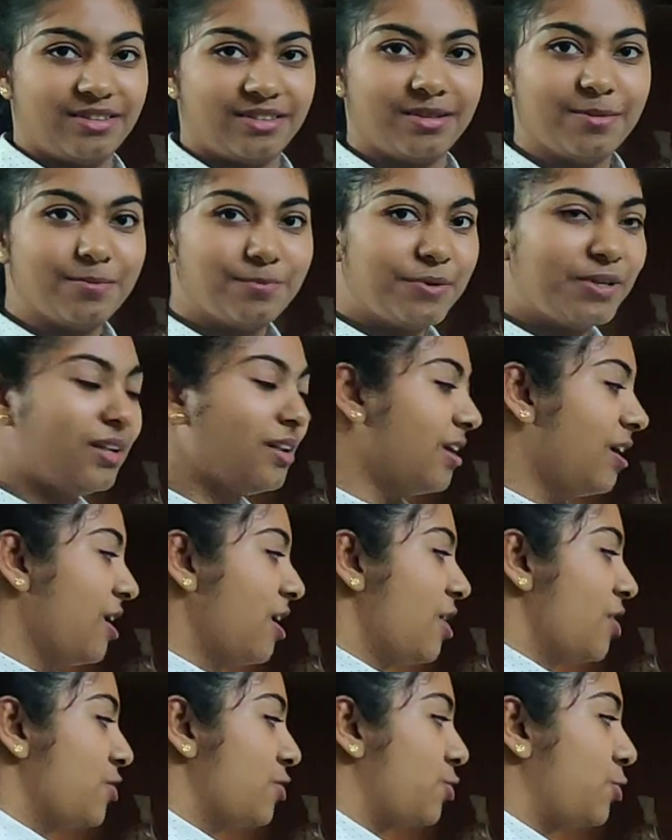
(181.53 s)
Simple.
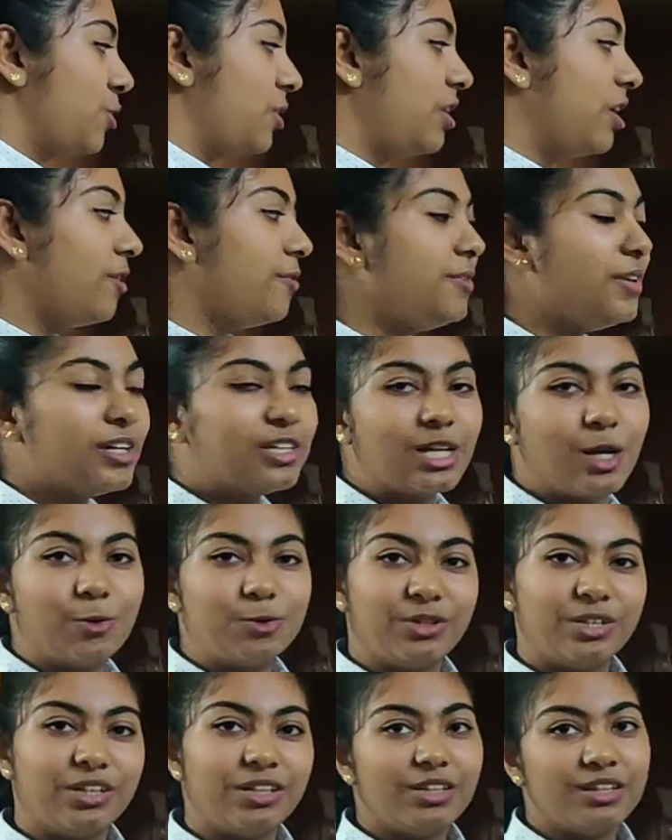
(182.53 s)
So here we are
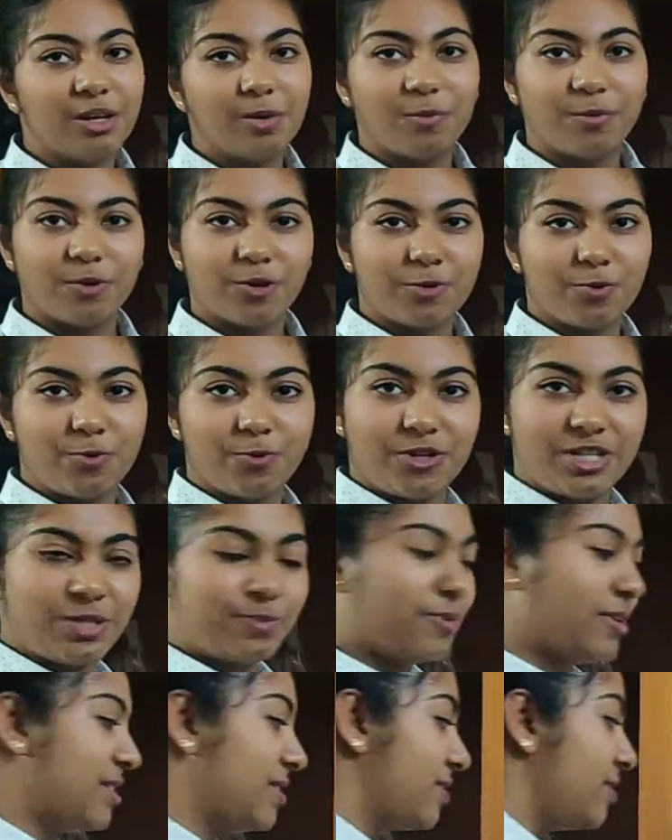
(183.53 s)
counting the number of points
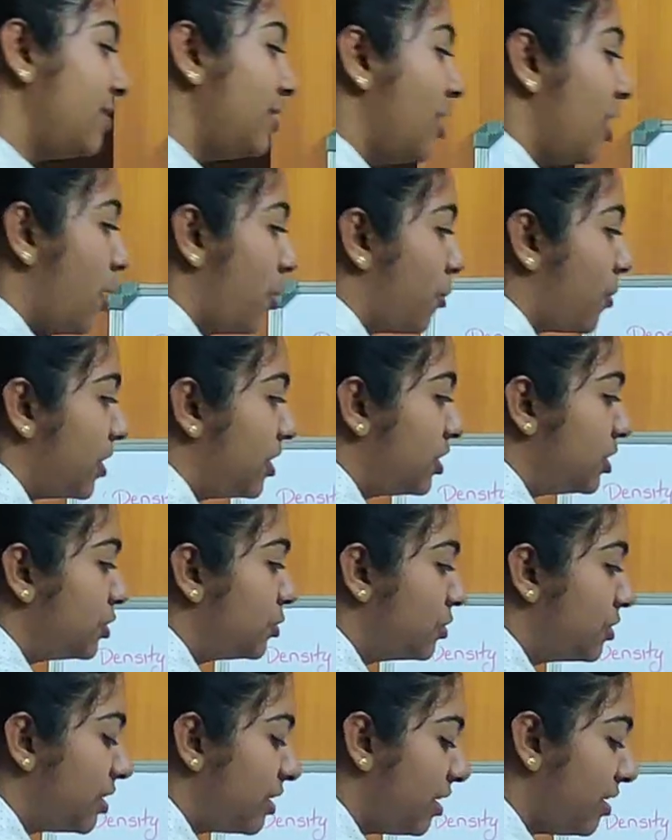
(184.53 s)
present. 1, 2,
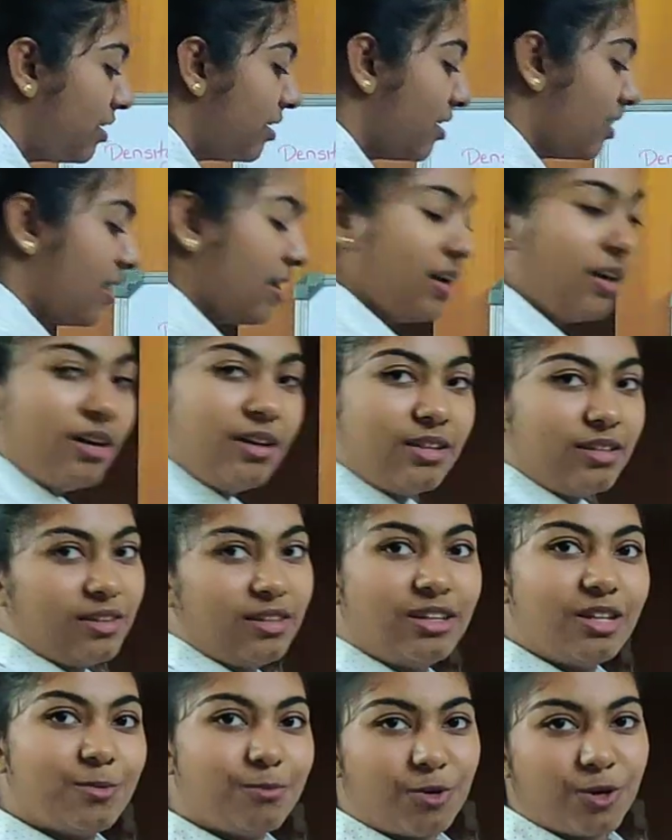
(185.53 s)
3.
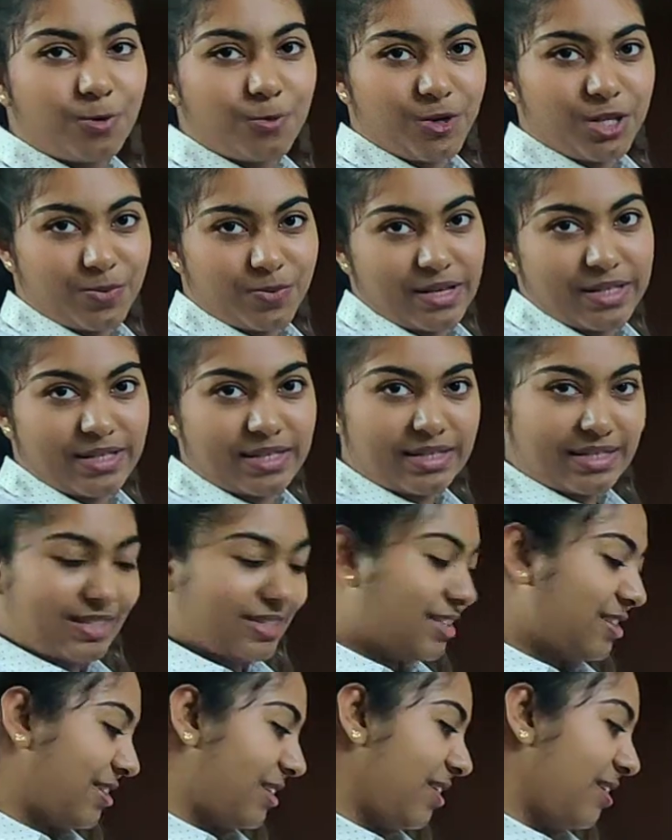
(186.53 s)
The number of points present is
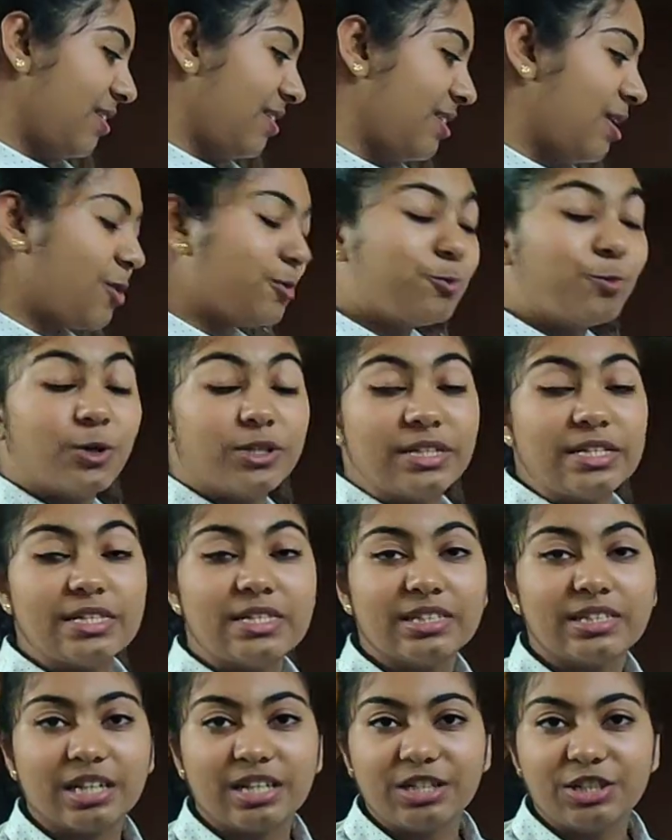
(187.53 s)
3. Now what is
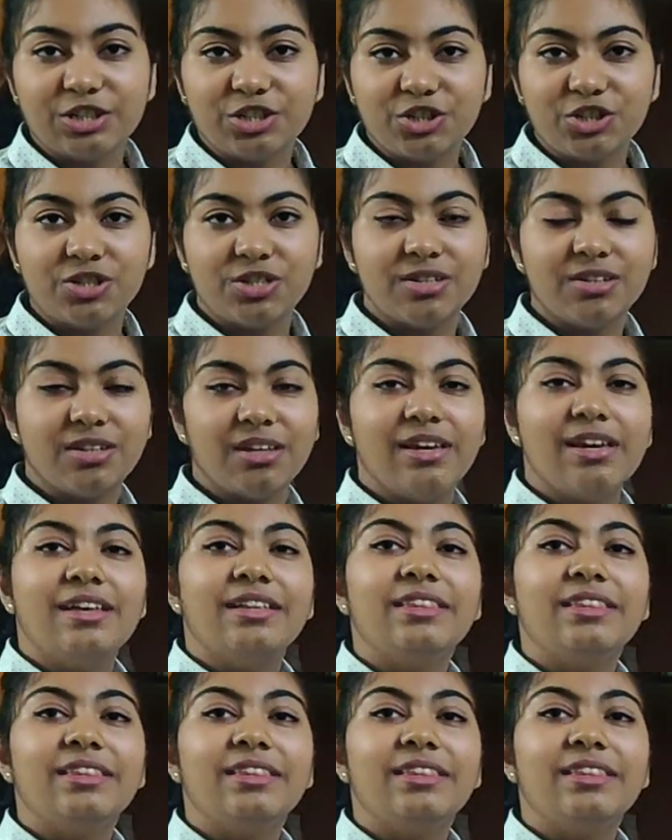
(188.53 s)
the condition?